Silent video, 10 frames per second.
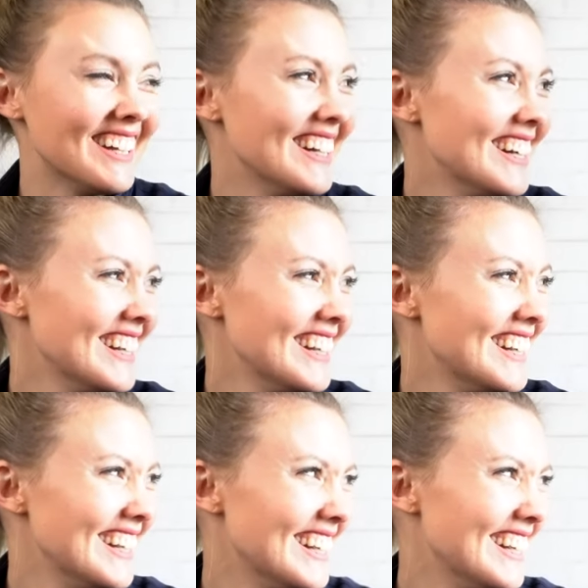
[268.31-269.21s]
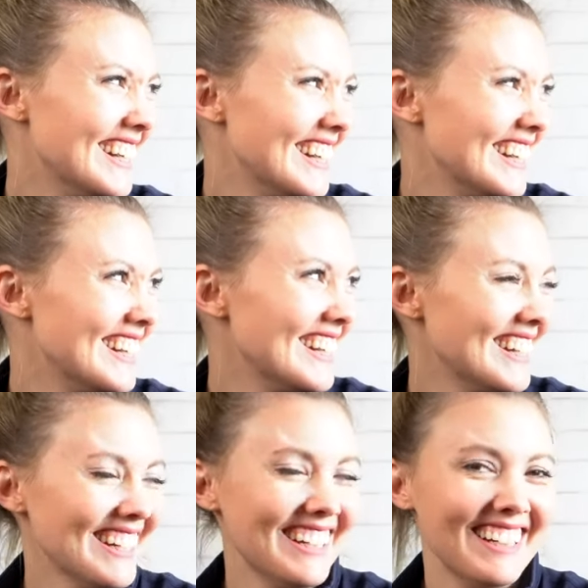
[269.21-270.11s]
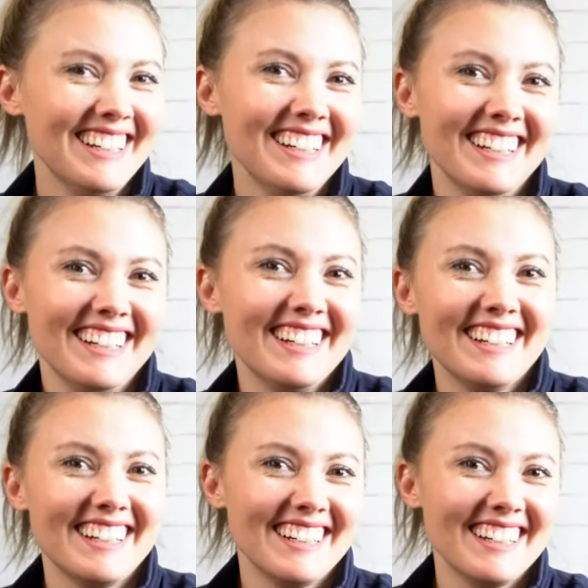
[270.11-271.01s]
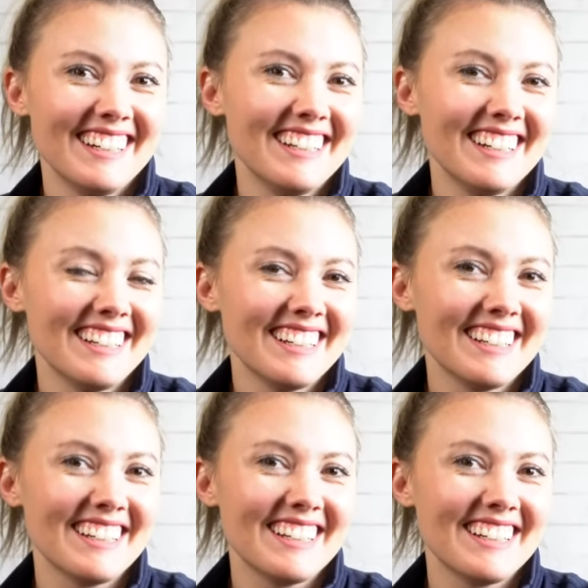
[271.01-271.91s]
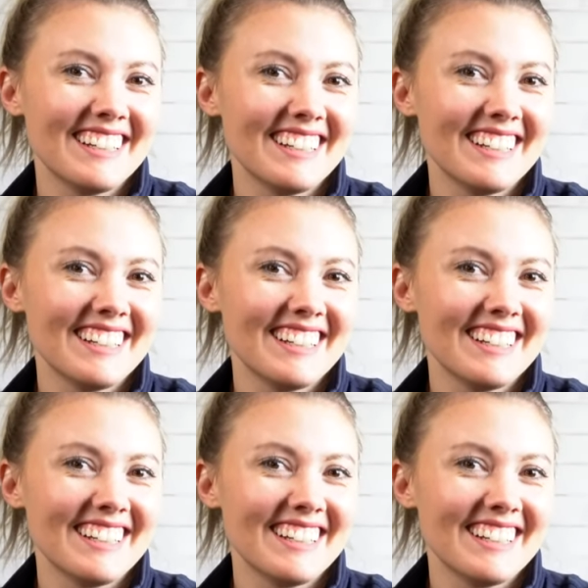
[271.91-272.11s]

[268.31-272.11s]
(not speaking)